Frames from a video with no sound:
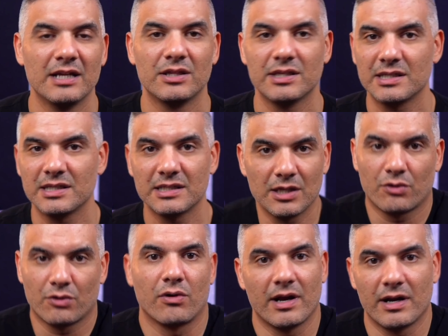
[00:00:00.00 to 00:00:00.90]
This is
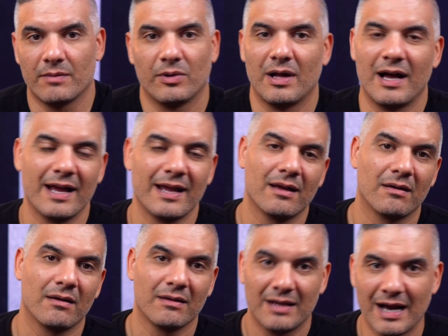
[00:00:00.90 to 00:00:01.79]
incredible. I
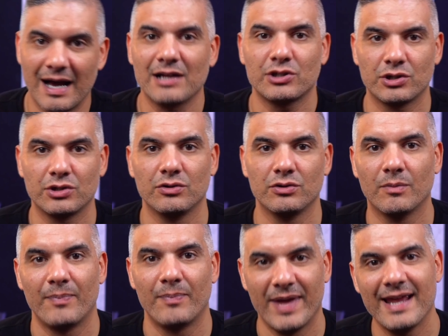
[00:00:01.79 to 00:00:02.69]
got
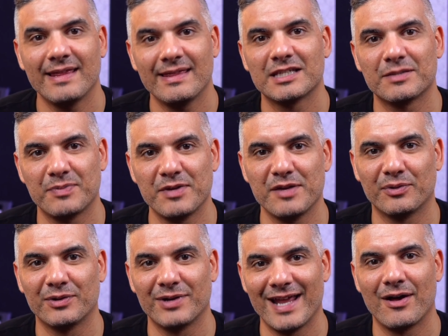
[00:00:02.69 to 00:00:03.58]
to pay these
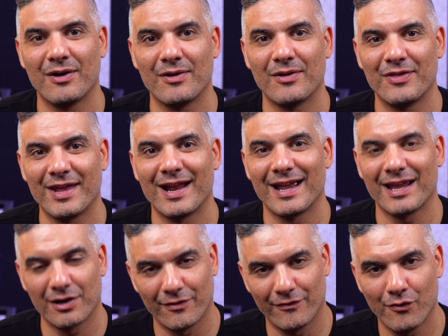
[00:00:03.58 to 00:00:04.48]
people now that I
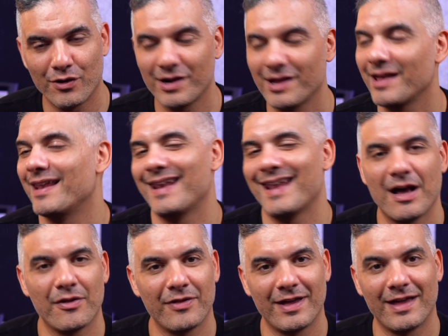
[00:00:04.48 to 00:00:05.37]
can afford it and
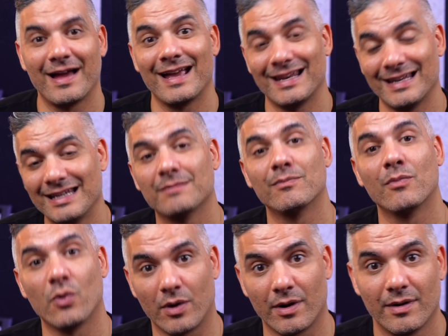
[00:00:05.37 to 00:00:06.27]
now that I need
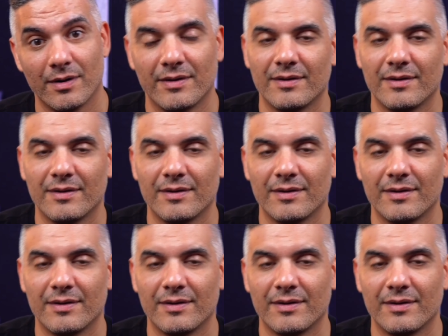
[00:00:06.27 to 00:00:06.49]
more.